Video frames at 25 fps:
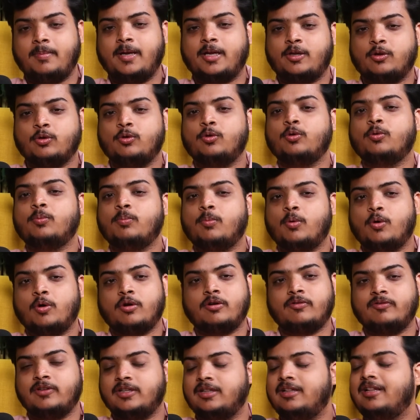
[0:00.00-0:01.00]
make you do
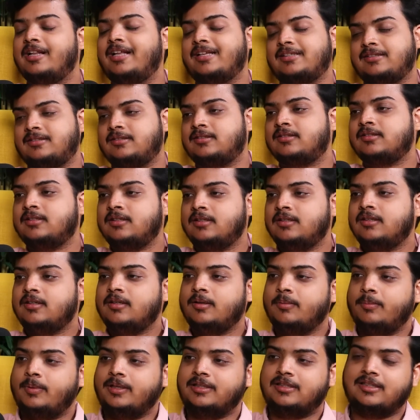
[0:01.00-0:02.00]
more with less.
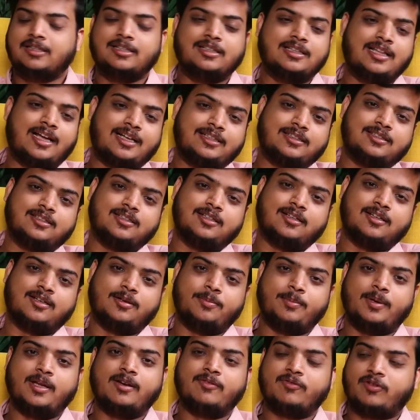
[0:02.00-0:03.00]
Basically, that's the
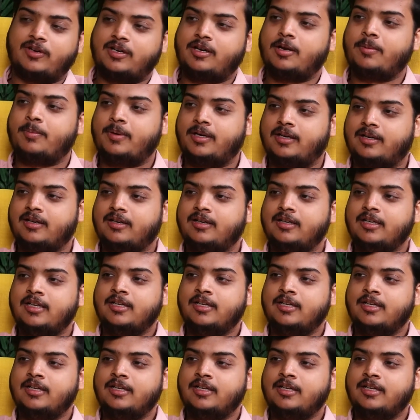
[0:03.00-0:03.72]
main fundamental.